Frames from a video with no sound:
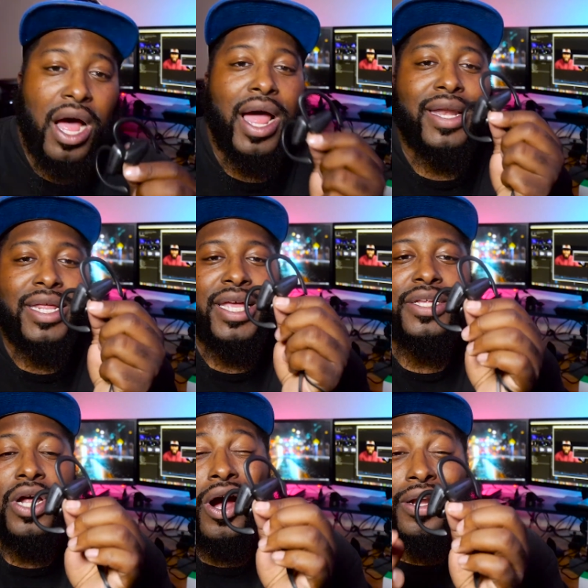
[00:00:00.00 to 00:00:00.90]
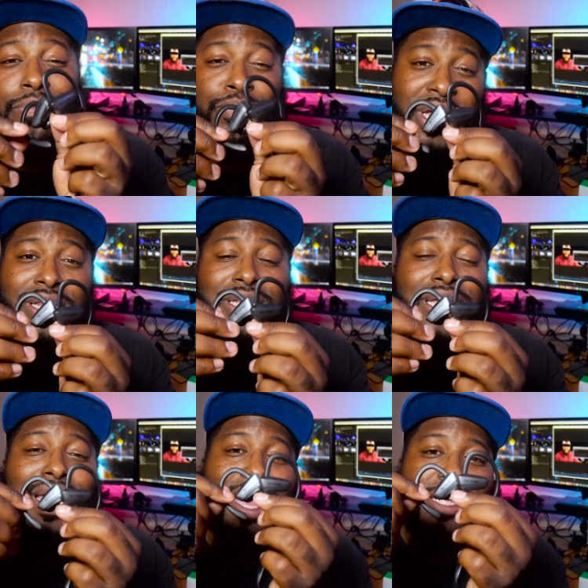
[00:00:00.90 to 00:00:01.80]
All right, these are the
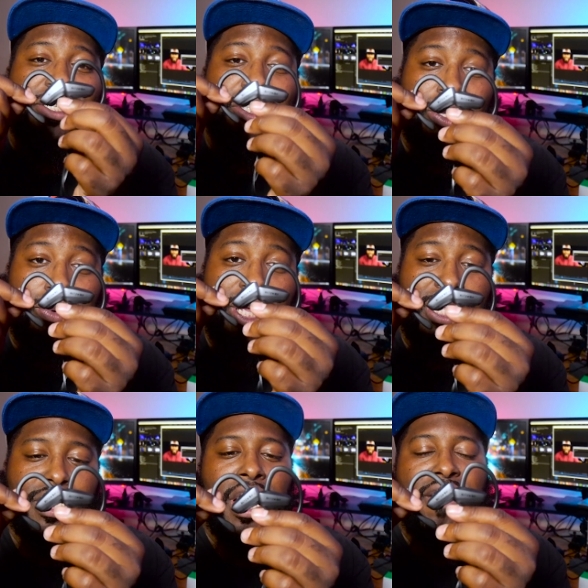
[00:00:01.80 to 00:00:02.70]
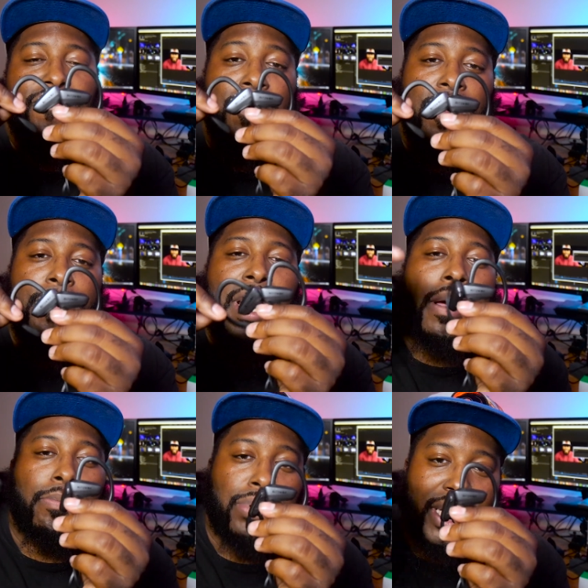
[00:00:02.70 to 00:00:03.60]
BTS 3s from
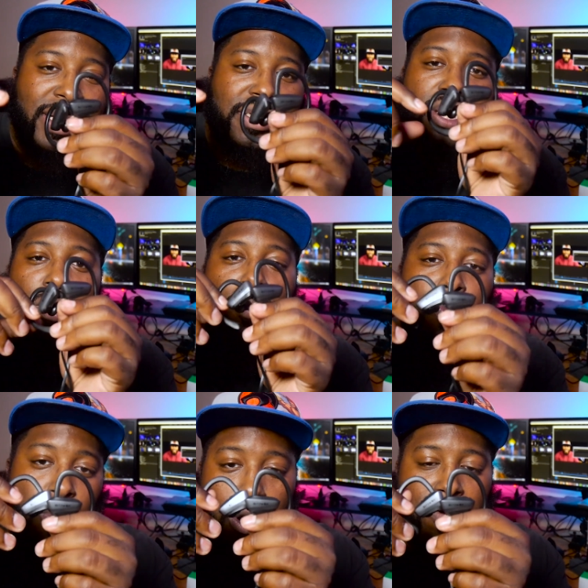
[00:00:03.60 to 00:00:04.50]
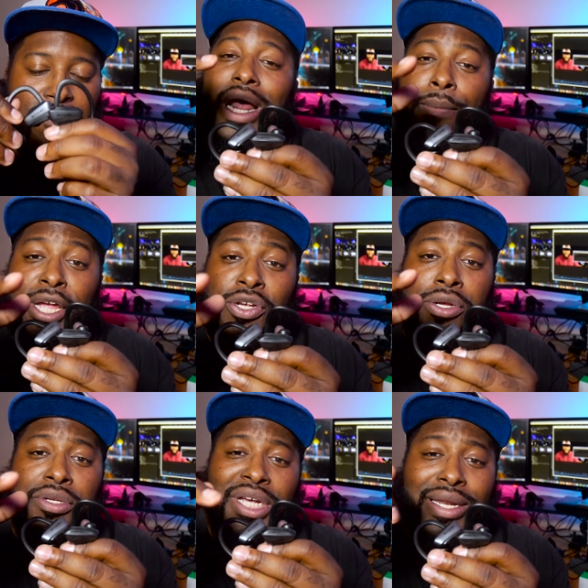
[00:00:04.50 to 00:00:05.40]
Blitz Wolf. Now make sure
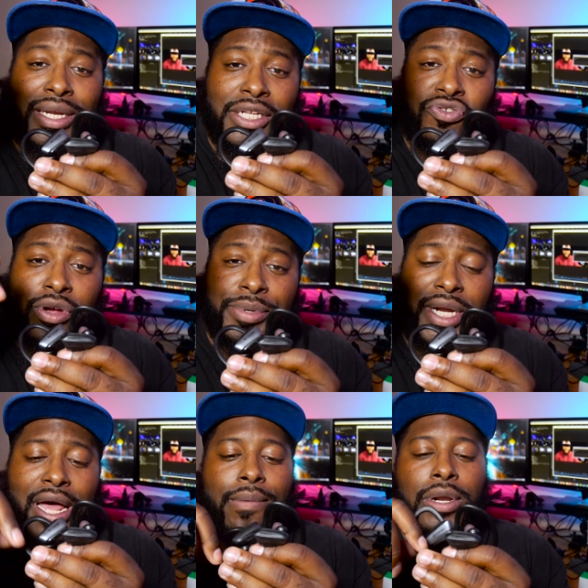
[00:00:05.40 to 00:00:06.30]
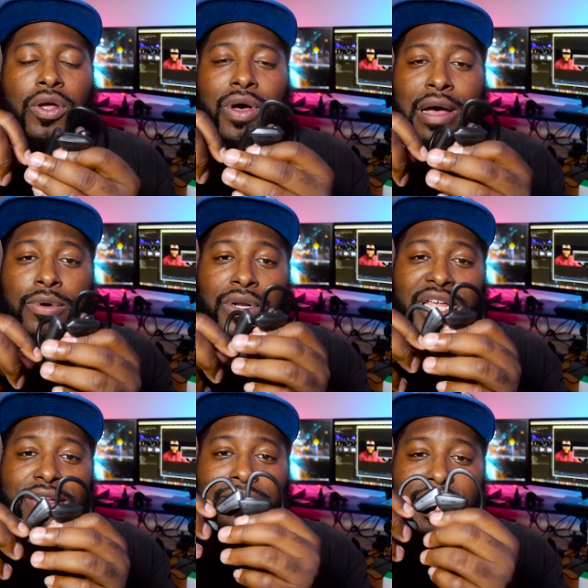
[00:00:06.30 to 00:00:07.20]
you check the description down below. I'm gonna
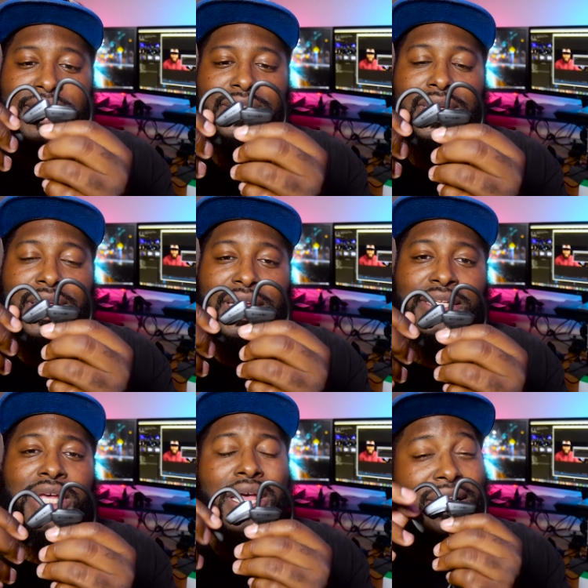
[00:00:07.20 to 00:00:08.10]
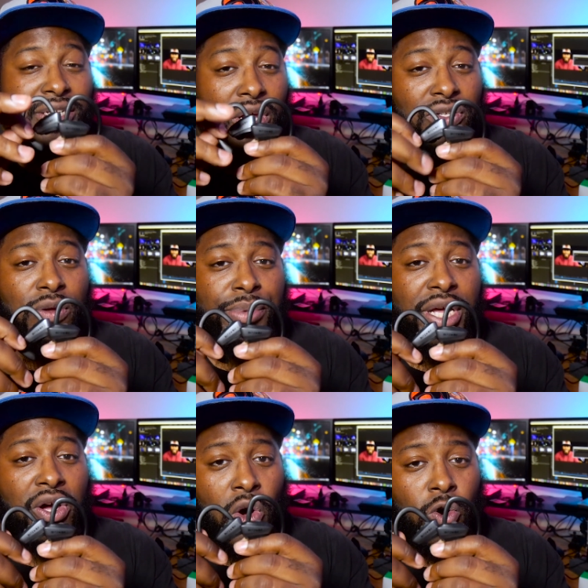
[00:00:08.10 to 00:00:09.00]
leave links to these. There's also gonna be
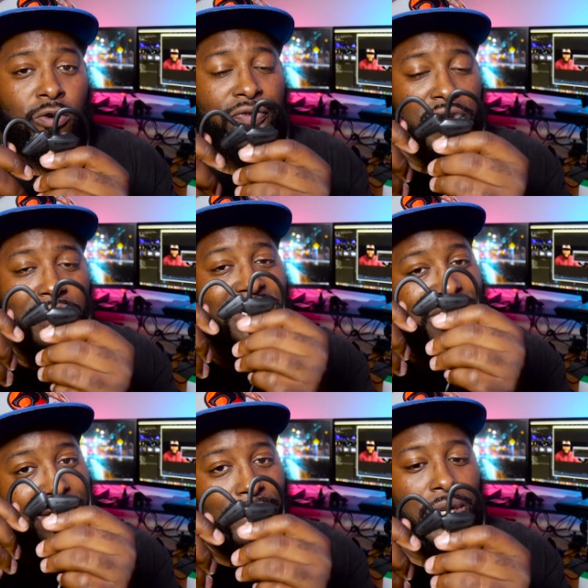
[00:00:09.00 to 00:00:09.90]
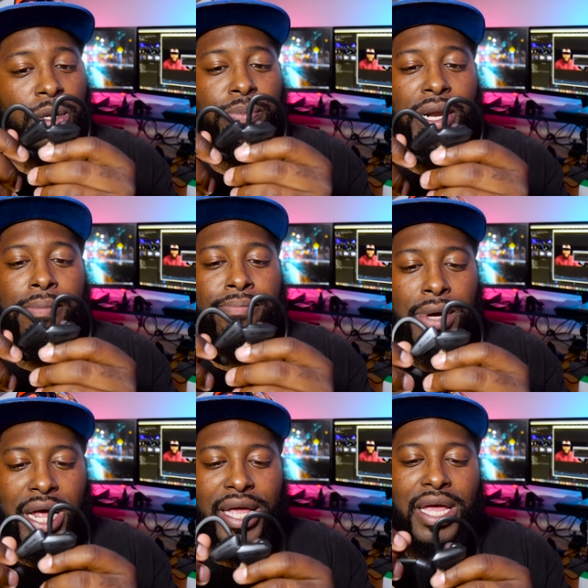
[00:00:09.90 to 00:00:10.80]
a code for you to save a little bit of
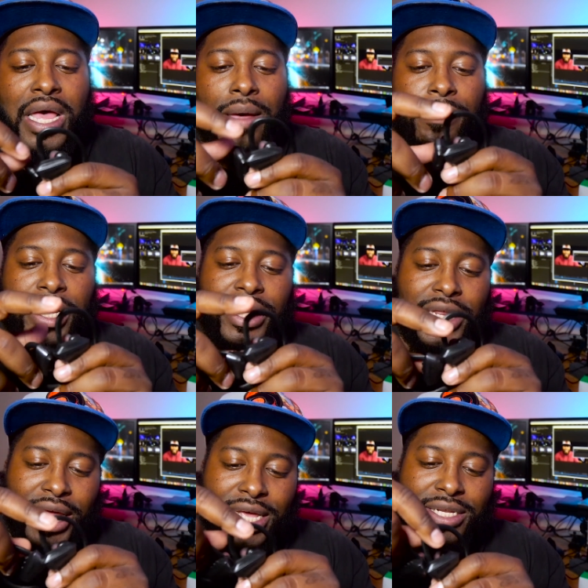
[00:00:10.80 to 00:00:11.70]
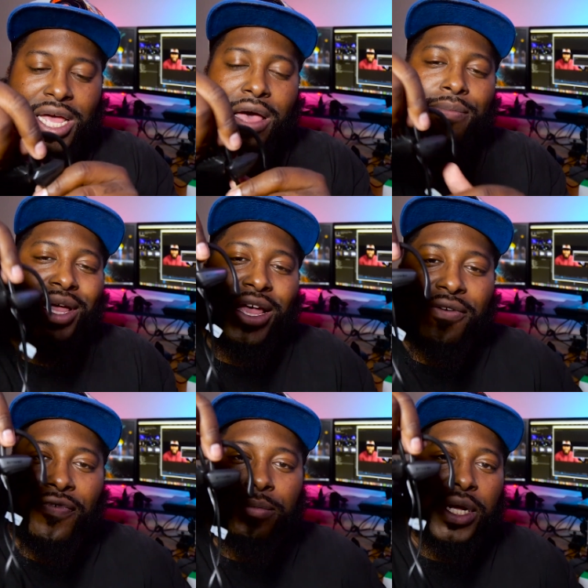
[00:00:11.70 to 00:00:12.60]
money. But these come
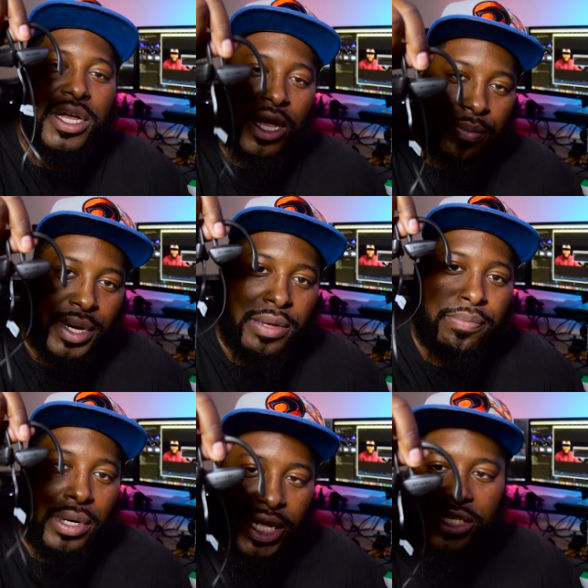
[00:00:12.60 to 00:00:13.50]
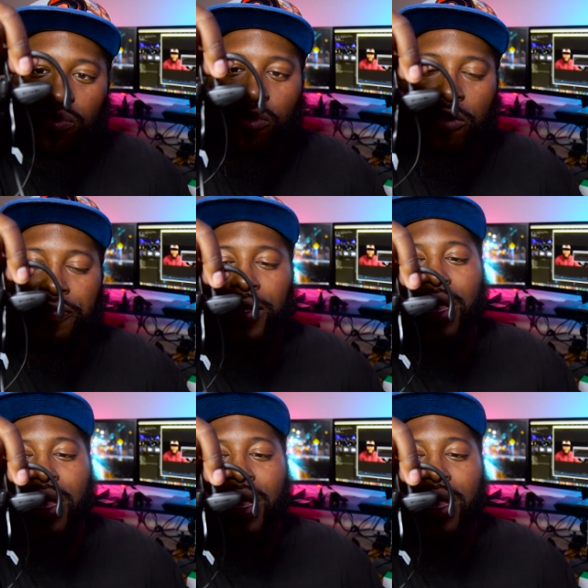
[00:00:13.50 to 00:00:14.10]
in from the company Blitzwolf.